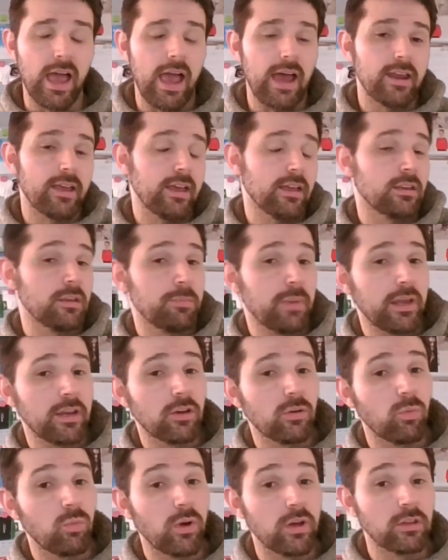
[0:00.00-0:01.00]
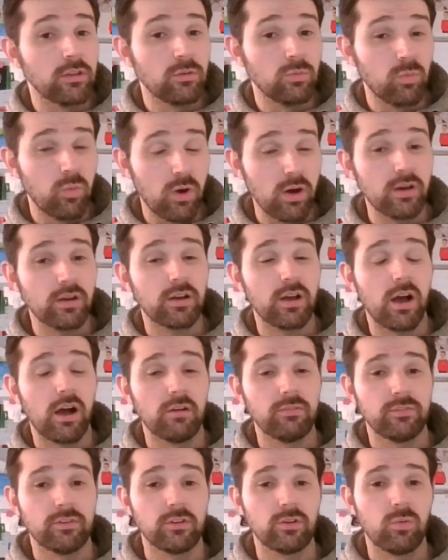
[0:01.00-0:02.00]
And again, depending on where you work
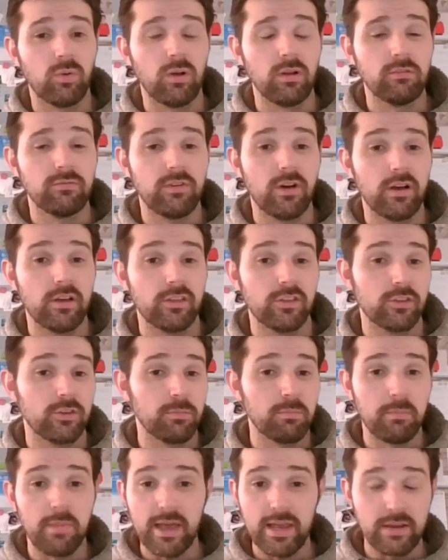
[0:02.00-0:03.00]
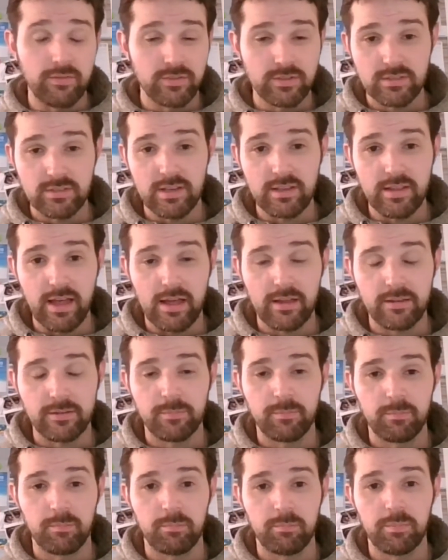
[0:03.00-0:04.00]
after you qualify, you may never see that.
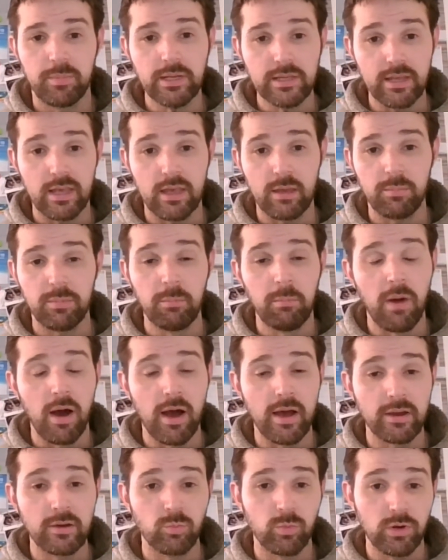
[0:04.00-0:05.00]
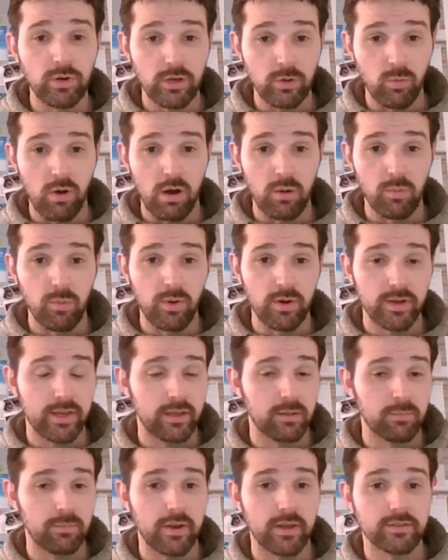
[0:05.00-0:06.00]
But keep in mind, when you are
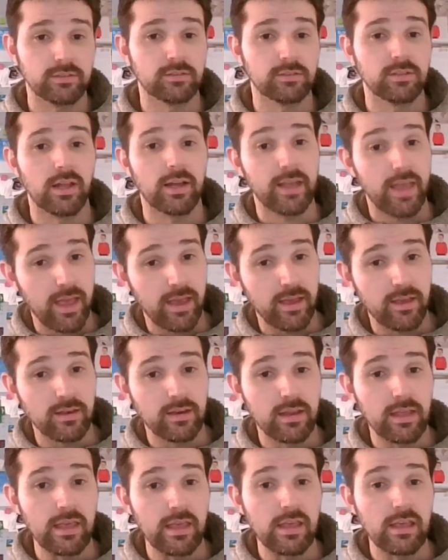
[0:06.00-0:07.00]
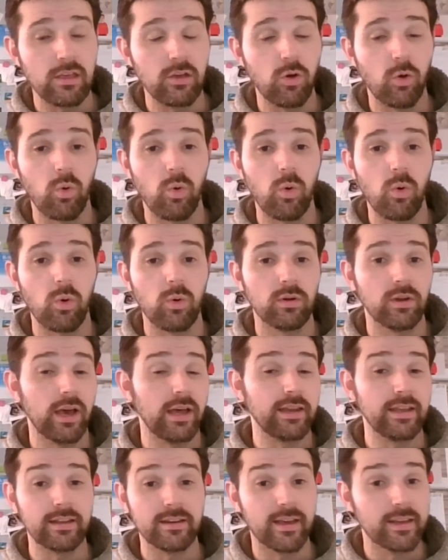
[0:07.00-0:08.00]
working in places like A&E or a
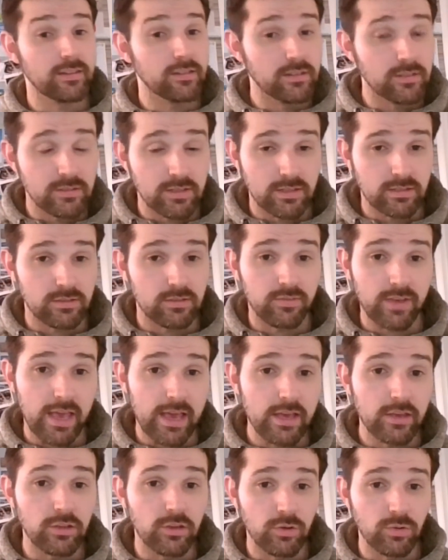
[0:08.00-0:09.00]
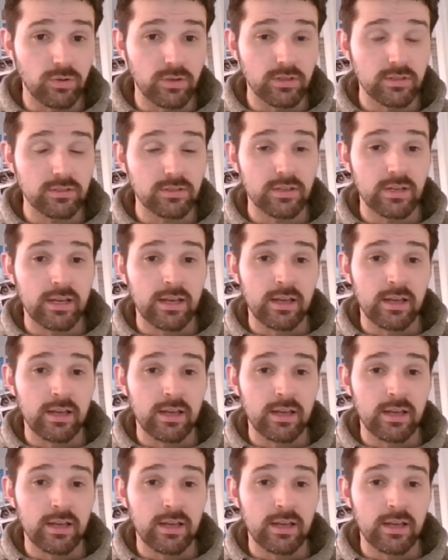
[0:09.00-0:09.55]
neonatal intensive care unit,